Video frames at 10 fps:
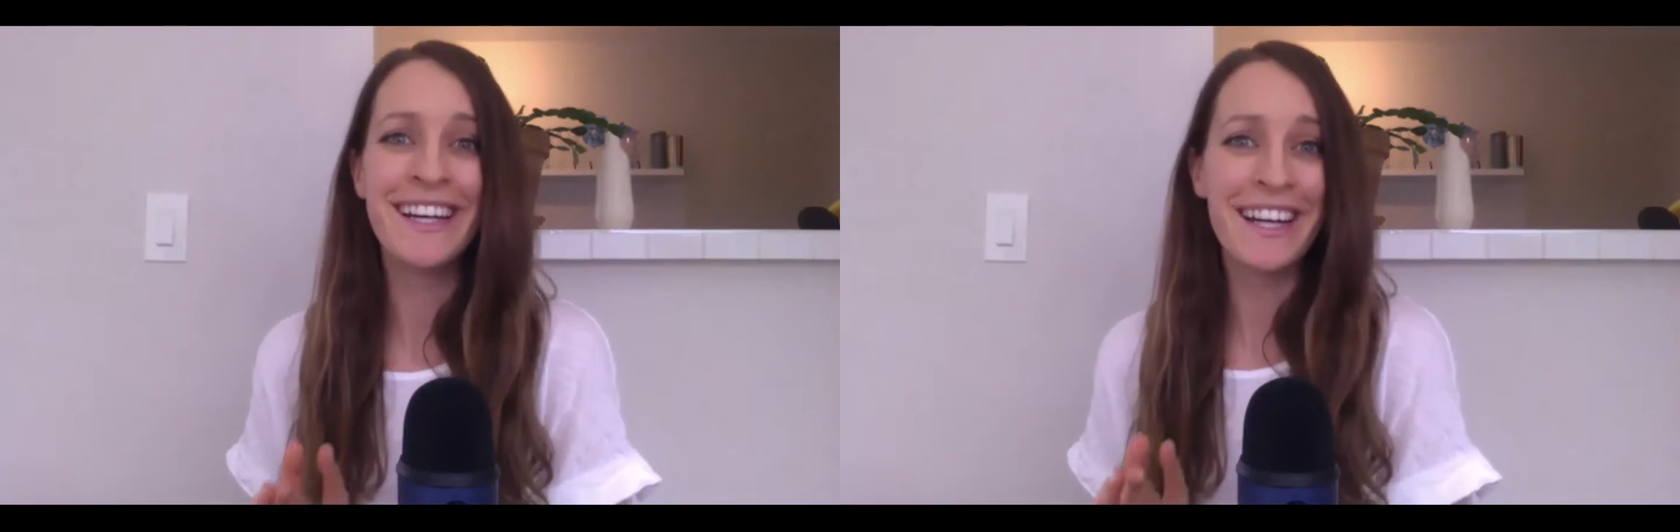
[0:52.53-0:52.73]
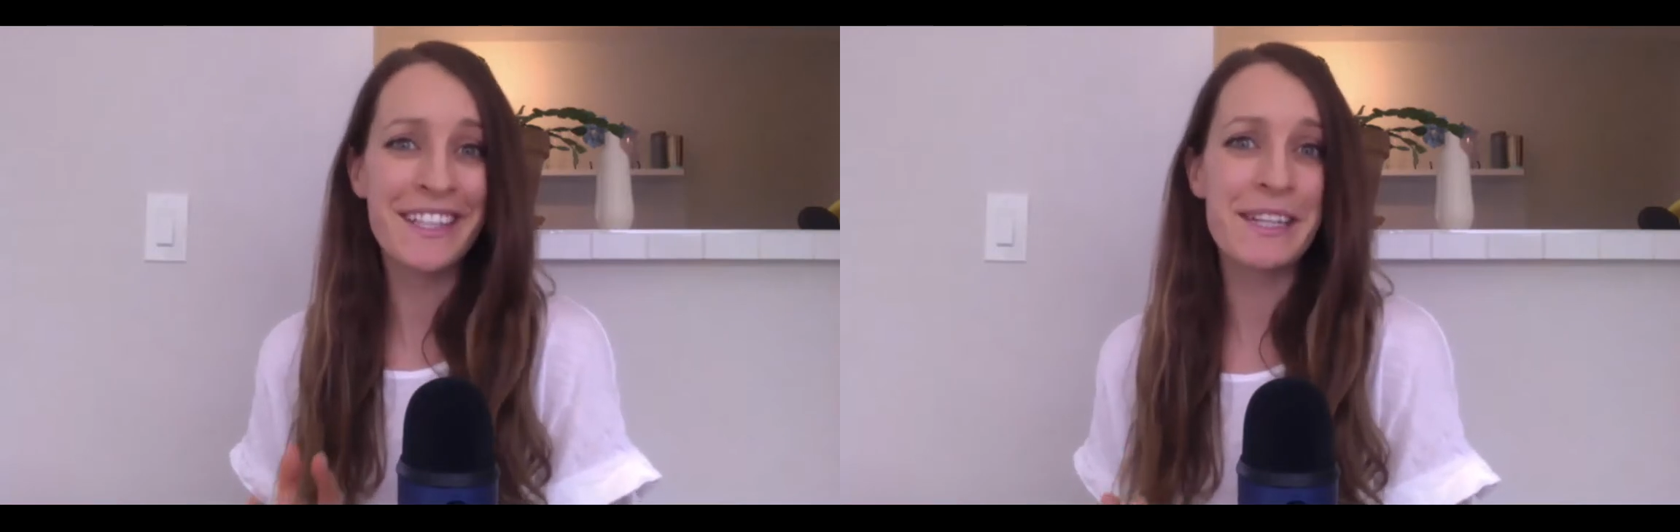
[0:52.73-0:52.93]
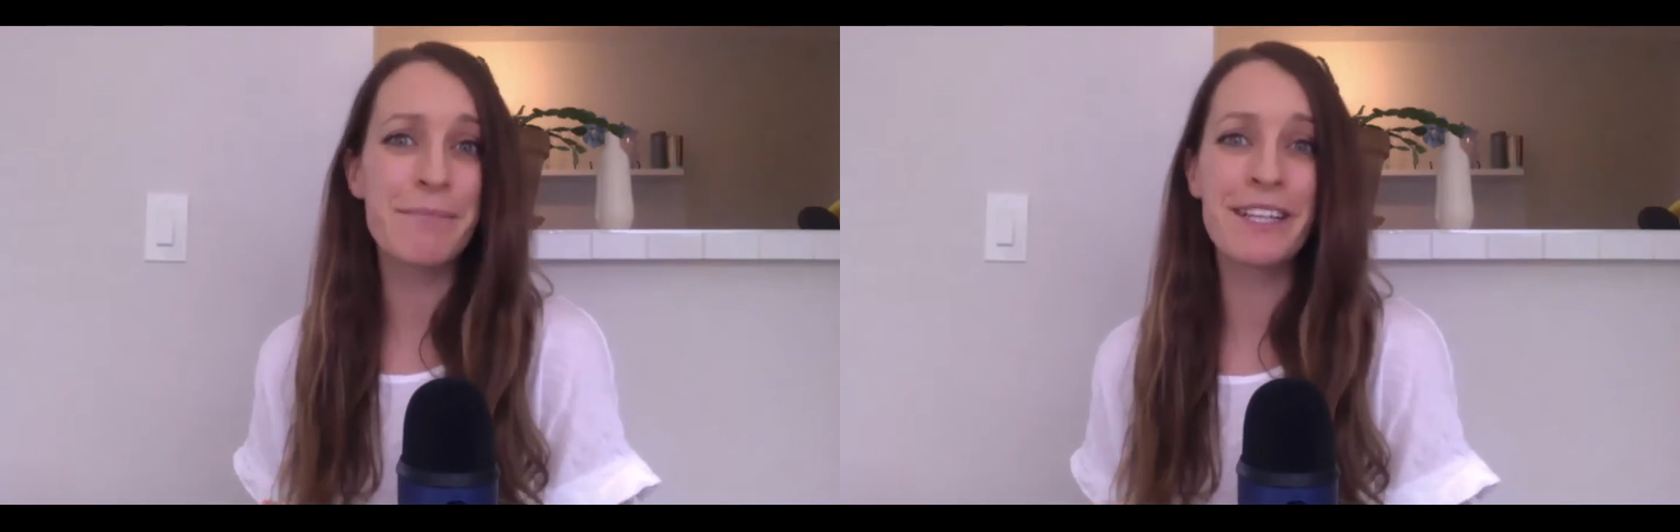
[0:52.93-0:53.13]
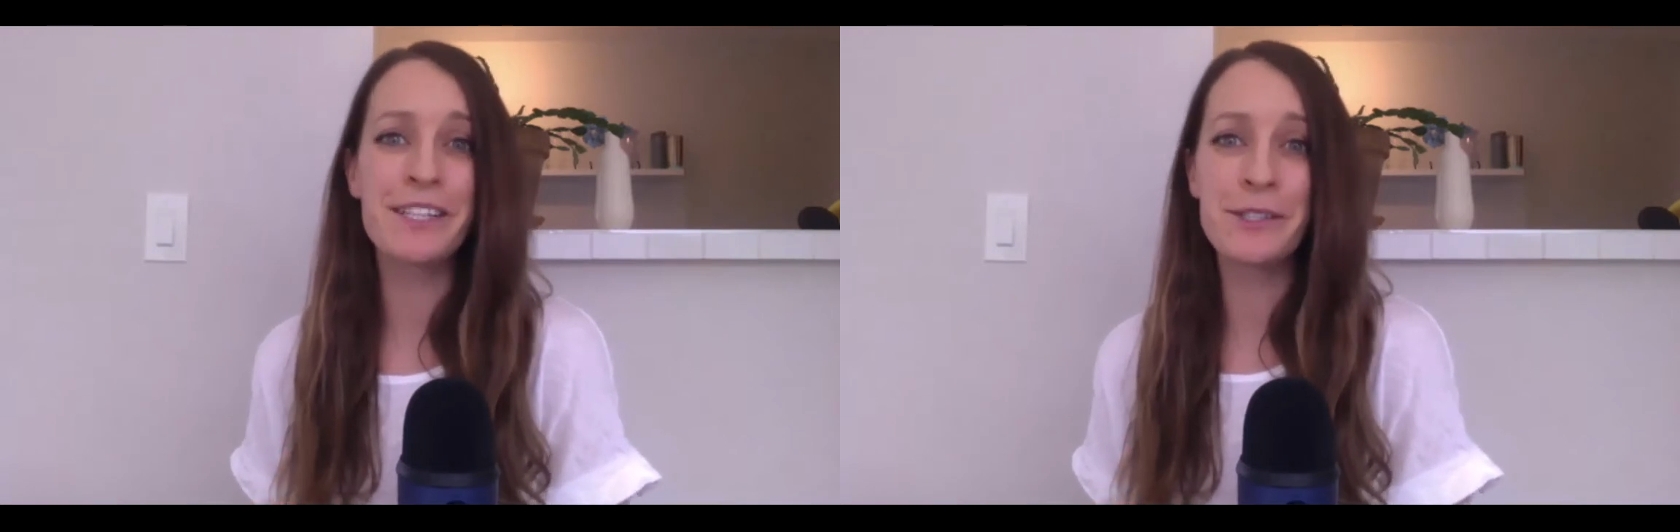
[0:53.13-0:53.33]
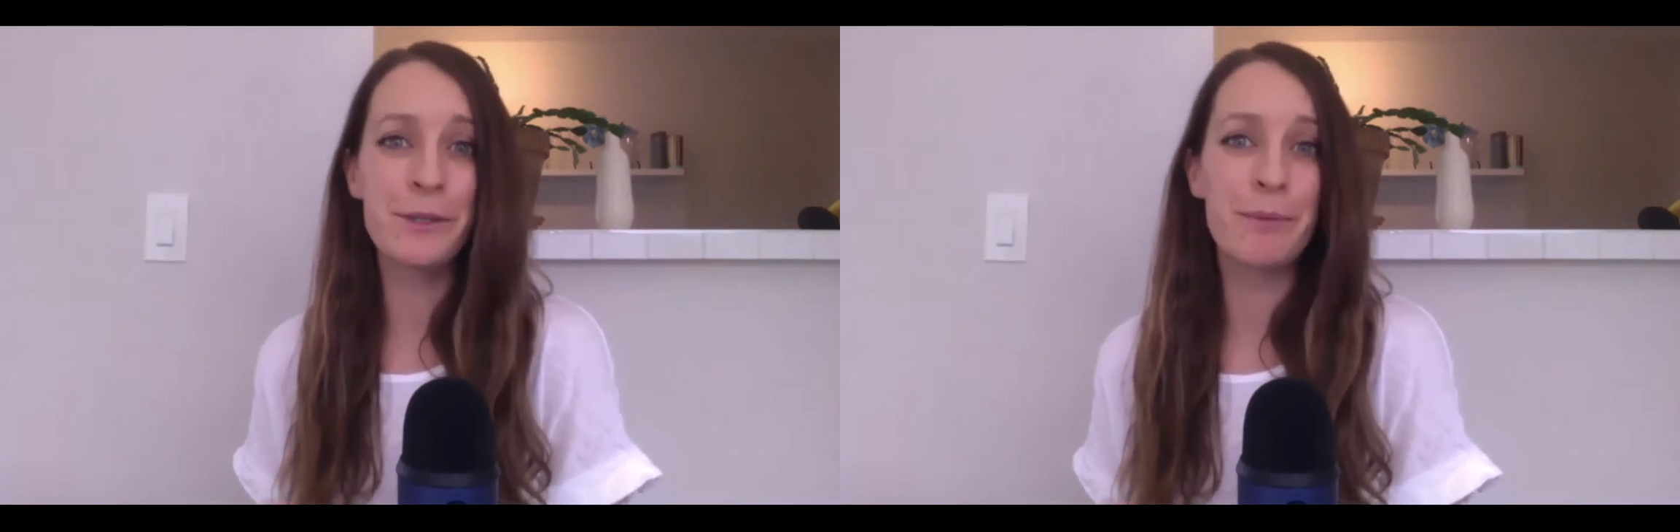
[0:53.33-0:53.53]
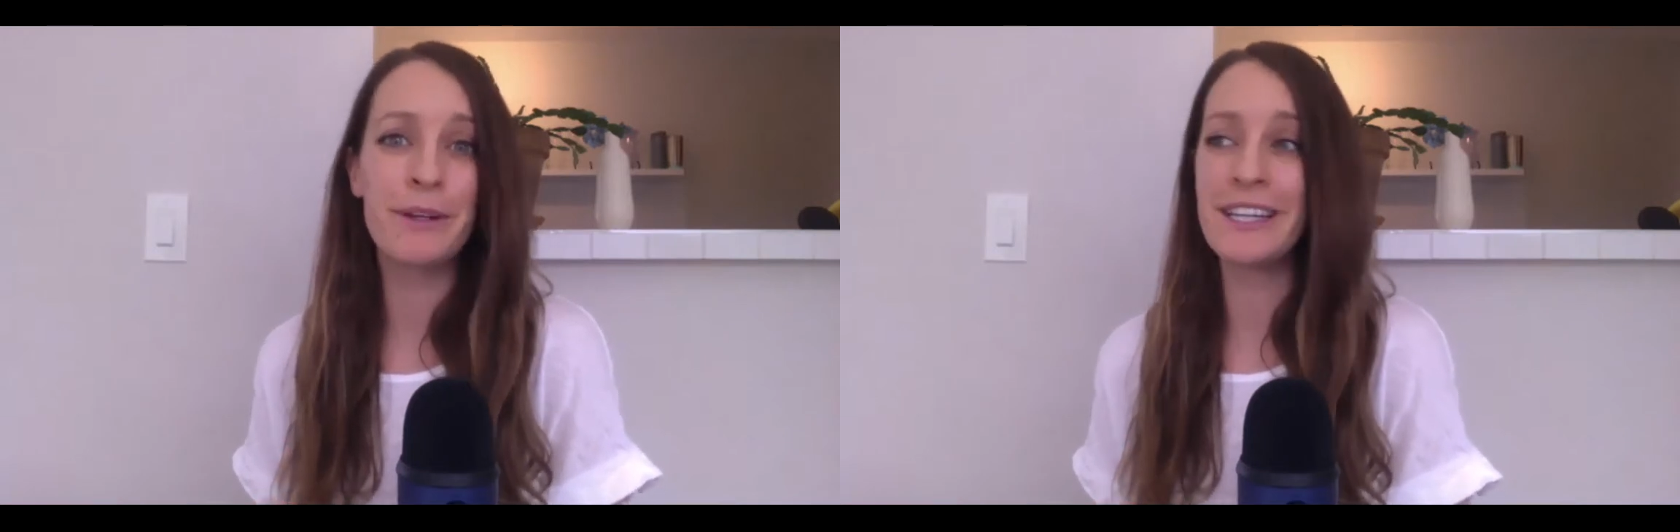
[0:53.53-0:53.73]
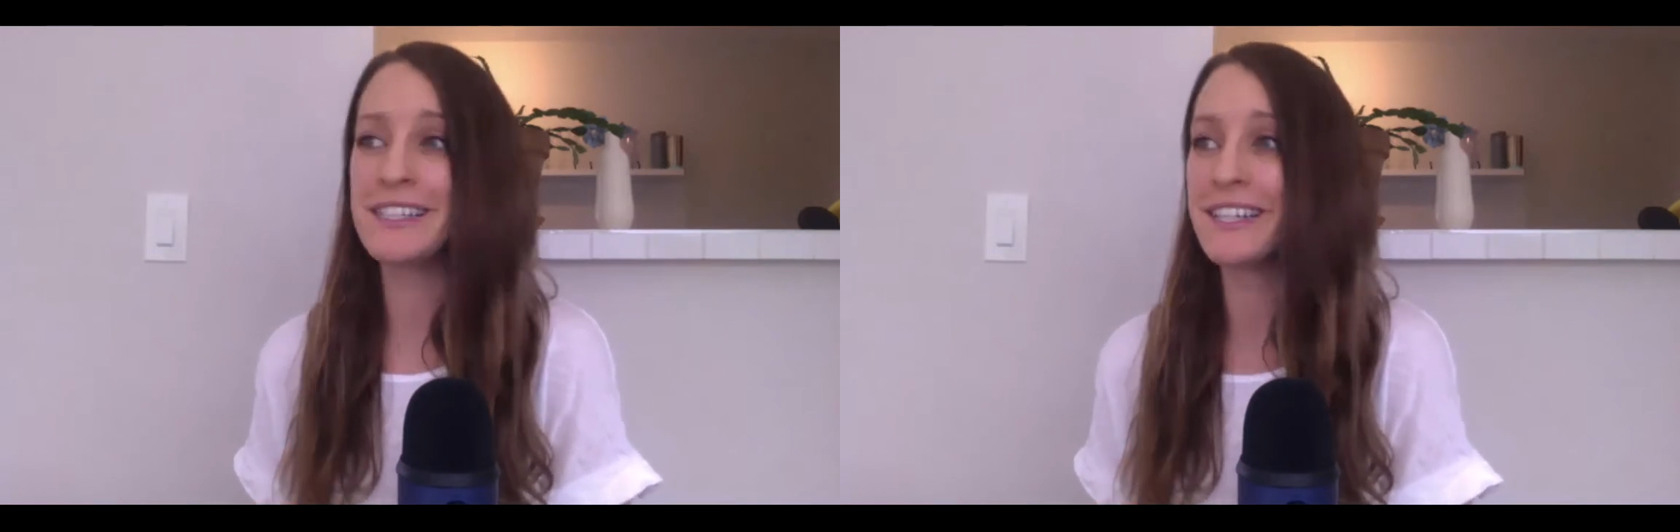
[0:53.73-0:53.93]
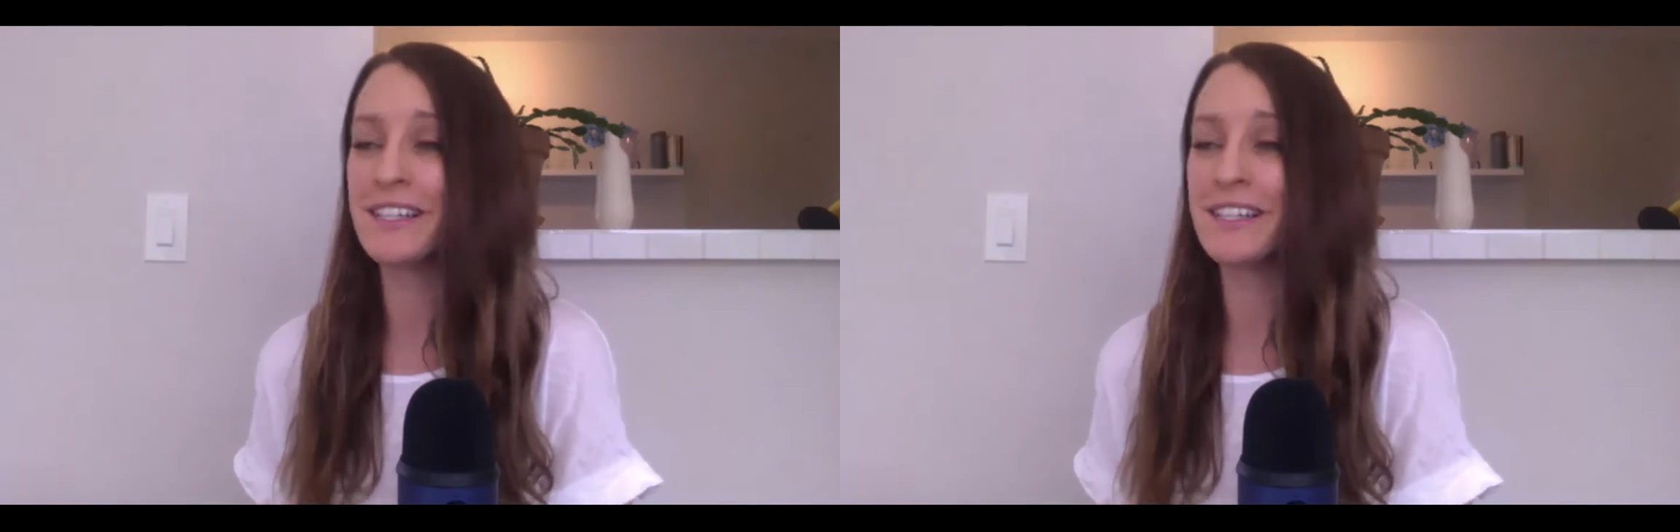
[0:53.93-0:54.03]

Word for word: it's something super easy